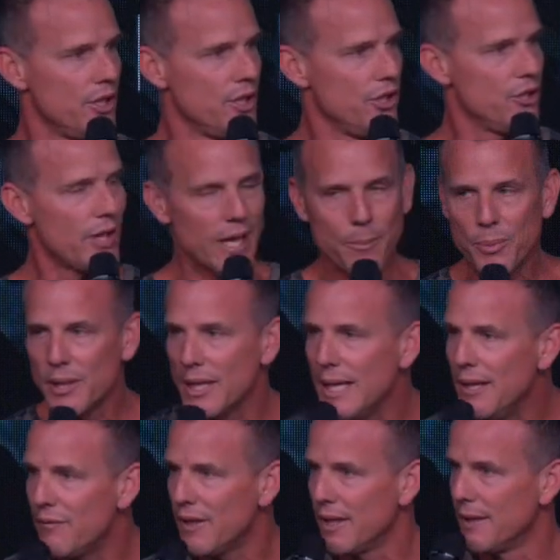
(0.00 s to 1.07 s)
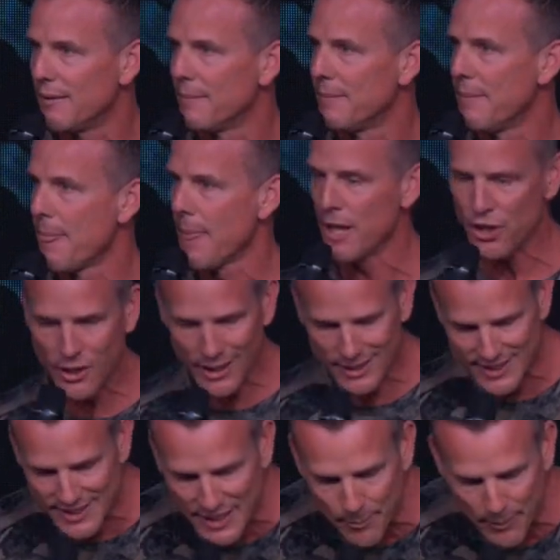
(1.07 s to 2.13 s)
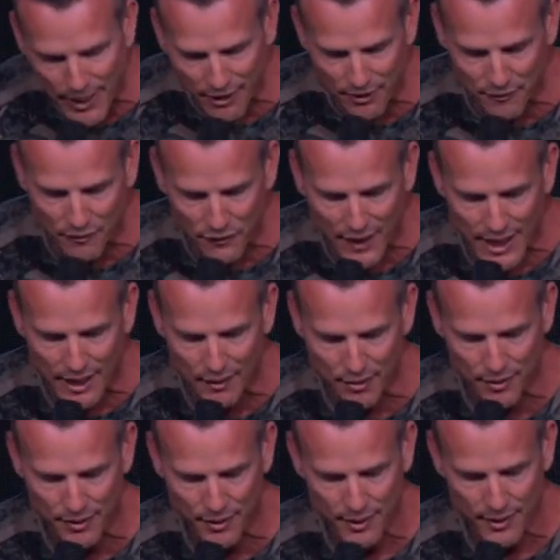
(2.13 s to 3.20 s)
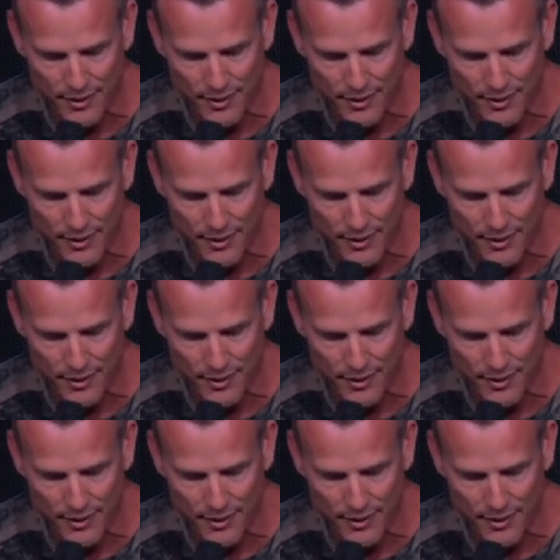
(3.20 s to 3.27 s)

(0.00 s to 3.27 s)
you gotta believe it, you gotta step out in faith